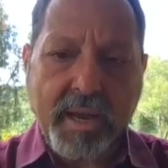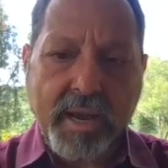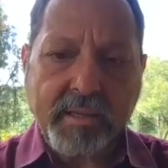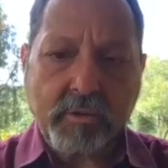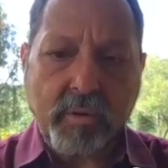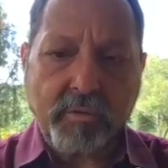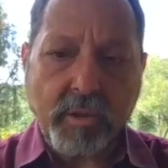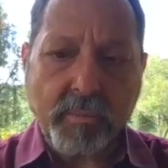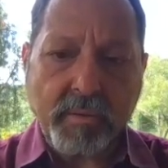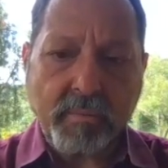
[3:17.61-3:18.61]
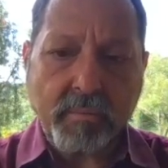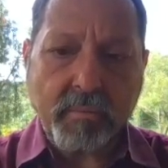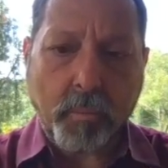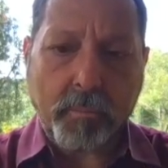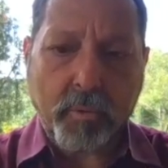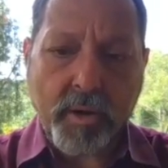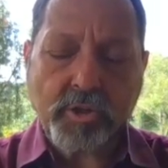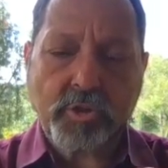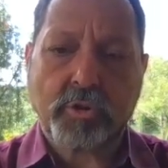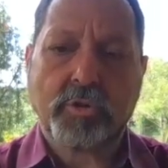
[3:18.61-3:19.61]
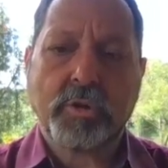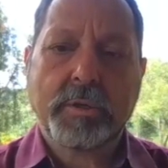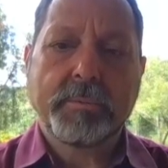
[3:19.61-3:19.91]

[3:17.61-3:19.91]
I need to have a little bit more pressure.